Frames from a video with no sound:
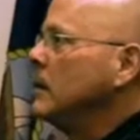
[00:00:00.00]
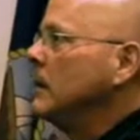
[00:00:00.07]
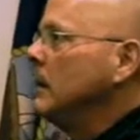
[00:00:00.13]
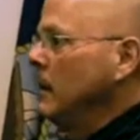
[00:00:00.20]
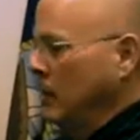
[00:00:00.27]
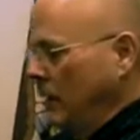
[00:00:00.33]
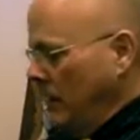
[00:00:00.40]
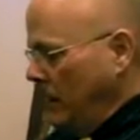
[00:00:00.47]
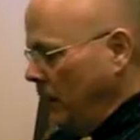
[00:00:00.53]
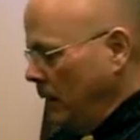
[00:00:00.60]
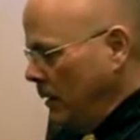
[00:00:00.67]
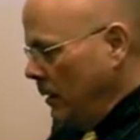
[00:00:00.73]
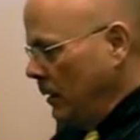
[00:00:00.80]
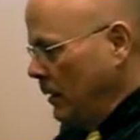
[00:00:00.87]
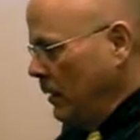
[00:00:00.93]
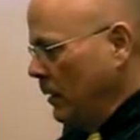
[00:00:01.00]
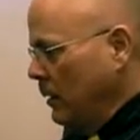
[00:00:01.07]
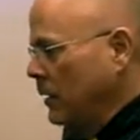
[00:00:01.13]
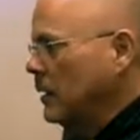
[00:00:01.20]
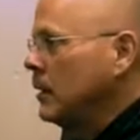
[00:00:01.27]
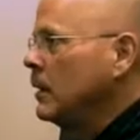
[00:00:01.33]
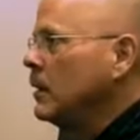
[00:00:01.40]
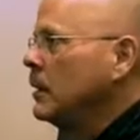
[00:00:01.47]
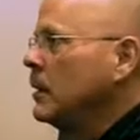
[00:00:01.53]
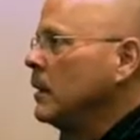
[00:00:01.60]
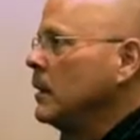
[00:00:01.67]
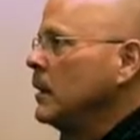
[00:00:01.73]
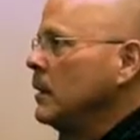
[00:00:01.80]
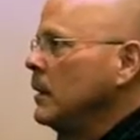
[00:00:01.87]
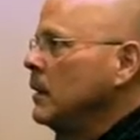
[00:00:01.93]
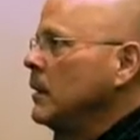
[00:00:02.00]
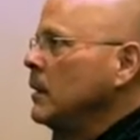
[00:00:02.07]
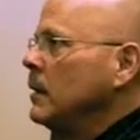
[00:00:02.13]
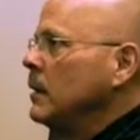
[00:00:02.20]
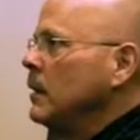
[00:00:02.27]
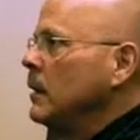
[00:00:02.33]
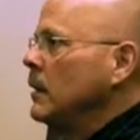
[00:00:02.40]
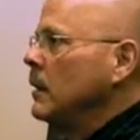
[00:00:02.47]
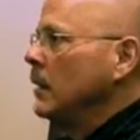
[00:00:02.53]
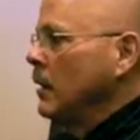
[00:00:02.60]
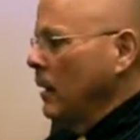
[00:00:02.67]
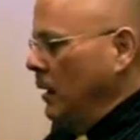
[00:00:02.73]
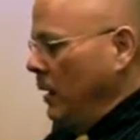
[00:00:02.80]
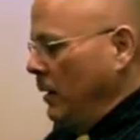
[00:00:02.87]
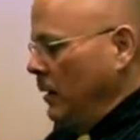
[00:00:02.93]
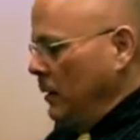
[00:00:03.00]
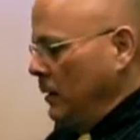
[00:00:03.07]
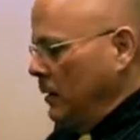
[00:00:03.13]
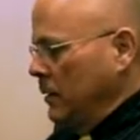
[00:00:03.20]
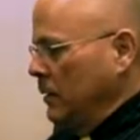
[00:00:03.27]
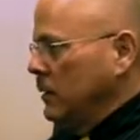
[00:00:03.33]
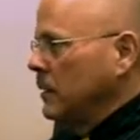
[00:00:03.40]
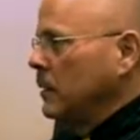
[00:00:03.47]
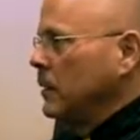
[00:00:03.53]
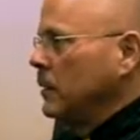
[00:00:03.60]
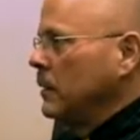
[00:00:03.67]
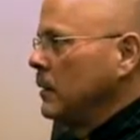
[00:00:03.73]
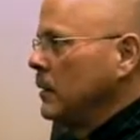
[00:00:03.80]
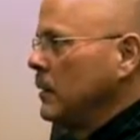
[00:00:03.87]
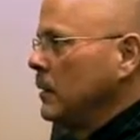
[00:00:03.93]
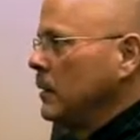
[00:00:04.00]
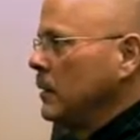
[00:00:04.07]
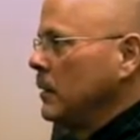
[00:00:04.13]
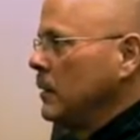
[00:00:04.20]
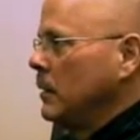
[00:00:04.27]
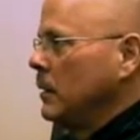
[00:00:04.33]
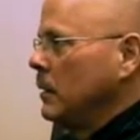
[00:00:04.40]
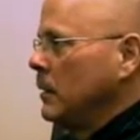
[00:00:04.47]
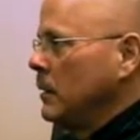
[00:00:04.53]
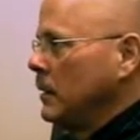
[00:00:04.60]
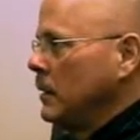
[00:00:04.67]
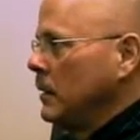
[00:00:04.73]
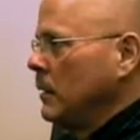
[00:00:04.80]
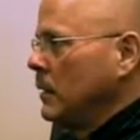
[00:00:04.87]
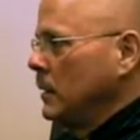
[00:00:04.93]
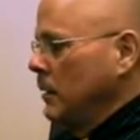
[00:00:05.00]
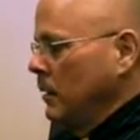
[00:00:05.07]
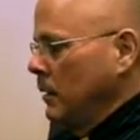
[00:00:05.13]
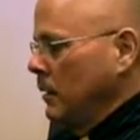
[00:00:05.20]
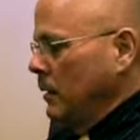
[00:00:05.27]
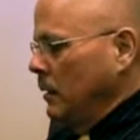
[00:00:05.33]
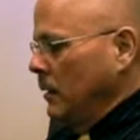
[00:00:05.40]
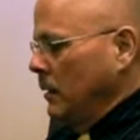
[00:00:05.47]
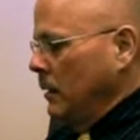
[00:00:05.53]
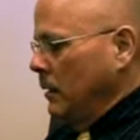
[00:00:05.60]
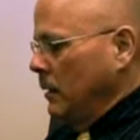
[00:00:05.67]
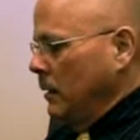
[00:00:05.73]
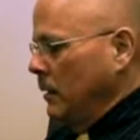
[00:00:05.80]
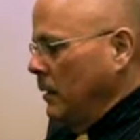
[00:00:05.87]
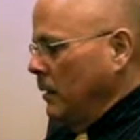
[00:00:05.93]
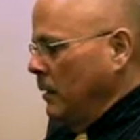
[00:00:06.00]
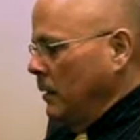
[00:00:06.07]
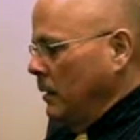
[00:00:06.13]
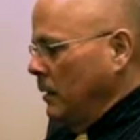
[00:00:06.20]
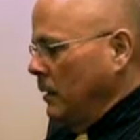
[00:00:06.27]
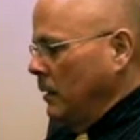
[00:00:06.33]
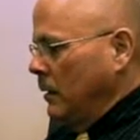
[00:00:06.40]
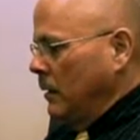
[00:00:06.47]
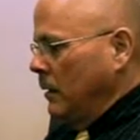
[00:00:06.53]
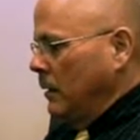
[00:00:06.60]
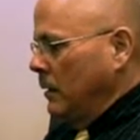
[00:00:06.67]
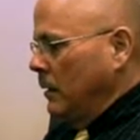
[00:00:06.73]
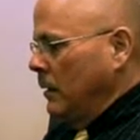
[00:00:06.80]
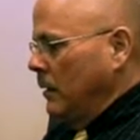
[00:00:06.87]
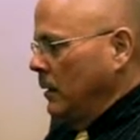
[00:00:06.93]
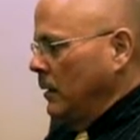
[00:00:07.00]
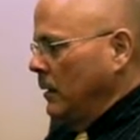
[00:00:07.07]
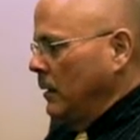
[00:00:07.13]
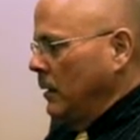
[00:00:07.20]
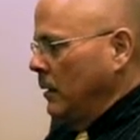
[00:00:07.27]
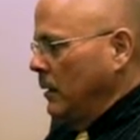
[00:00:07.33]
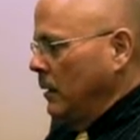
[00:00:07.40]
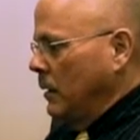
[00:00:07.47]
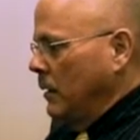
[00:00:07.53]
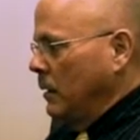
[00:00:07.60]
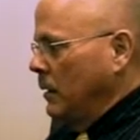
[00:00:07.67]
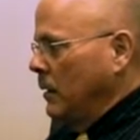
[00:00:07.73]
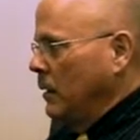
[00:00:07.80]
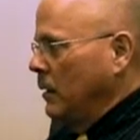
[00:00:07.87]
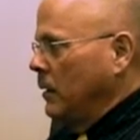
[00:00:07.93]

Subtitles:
This person isn't speaking.